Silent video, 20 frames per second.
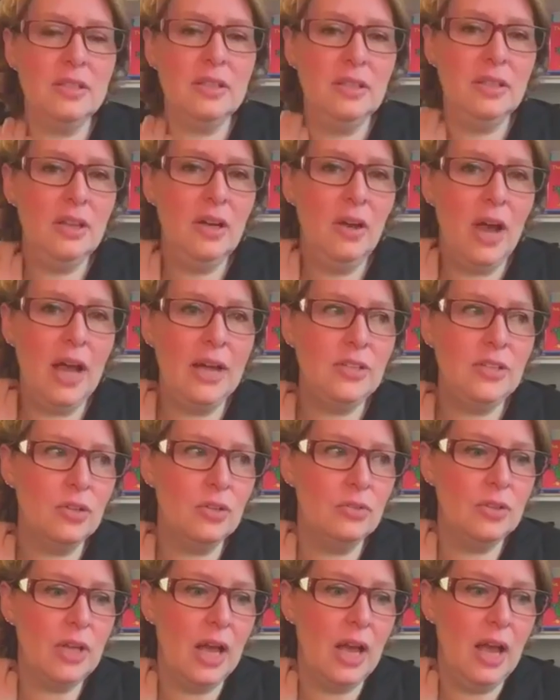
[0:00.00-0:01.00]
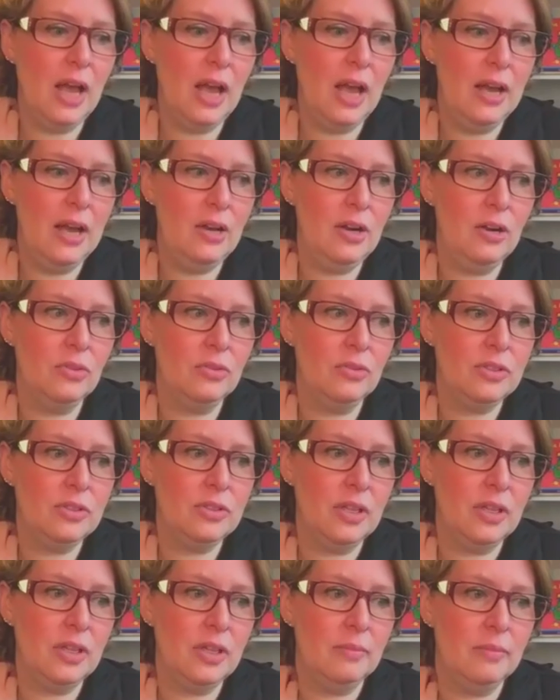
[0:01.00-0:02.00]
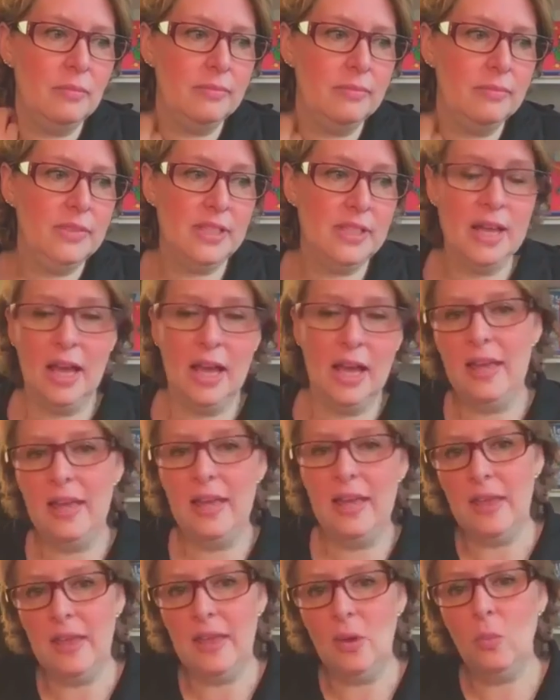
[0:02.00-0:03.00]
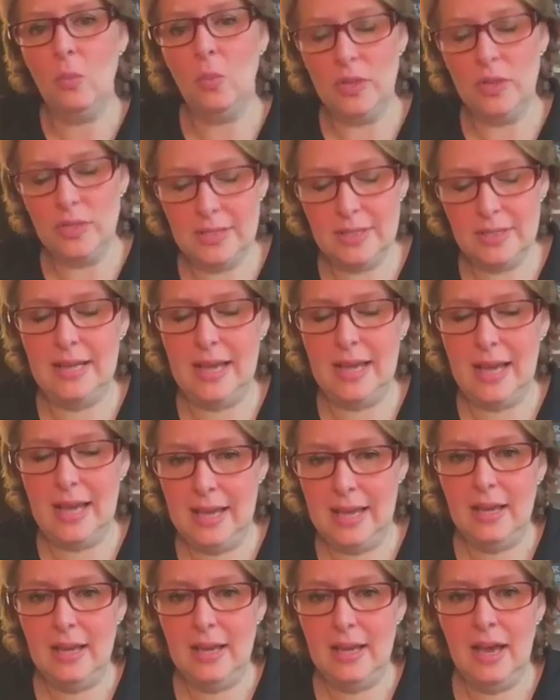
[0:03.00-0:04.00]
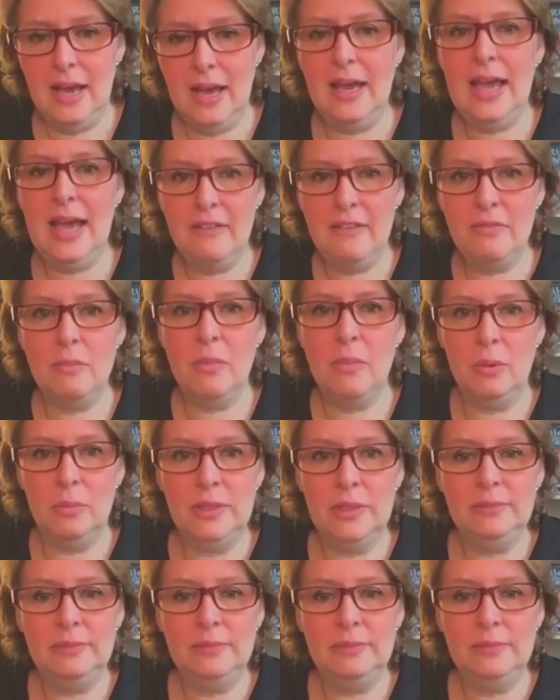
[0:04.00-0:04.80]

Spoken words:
know, I don't deny that once a day I have a moment.